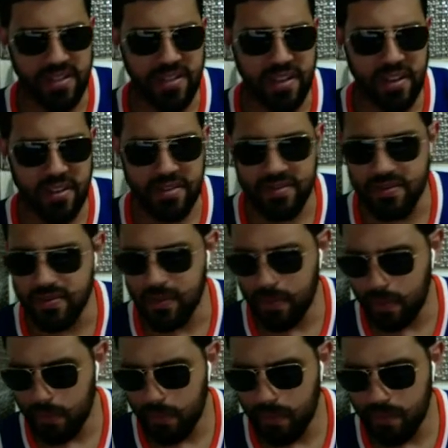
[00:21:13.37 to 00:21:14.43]
a
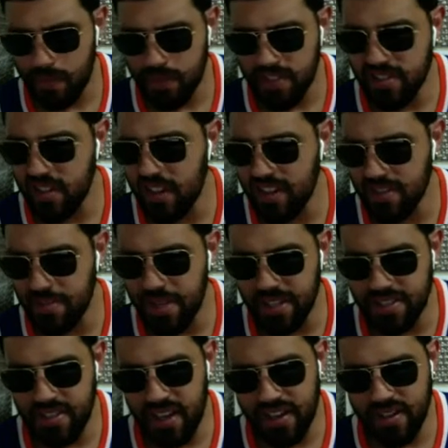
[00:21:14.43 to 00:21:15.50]
there's a lot to be
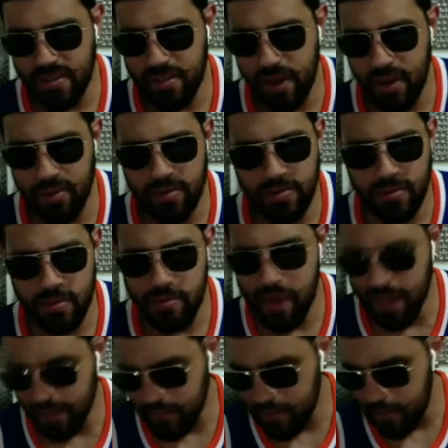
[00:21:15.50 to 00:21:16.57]
excited about with
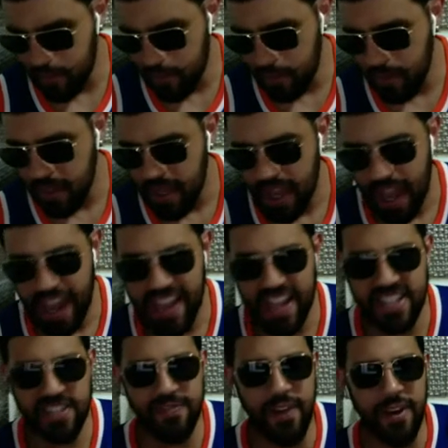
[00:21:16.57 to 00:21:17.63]
Maclin, and he
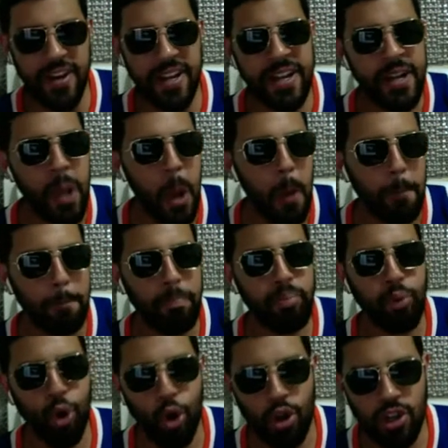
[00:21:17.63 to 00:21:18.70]
has a very
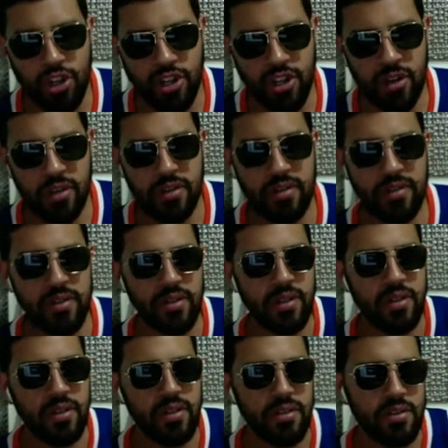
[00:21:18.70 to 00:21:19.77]
brawler,
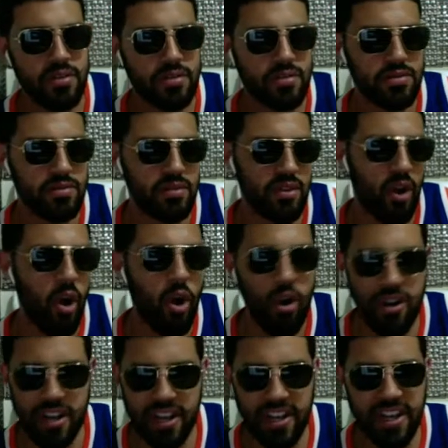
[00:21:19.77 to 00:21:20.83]

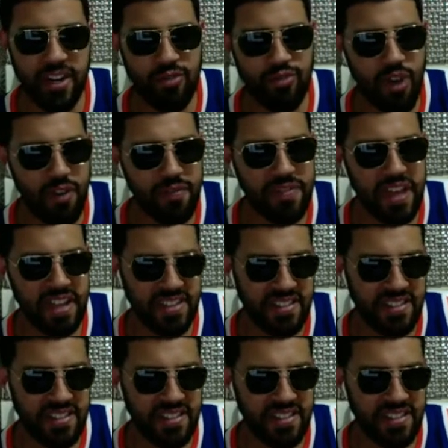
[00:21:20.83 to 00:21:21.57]
hard hitting, roughneck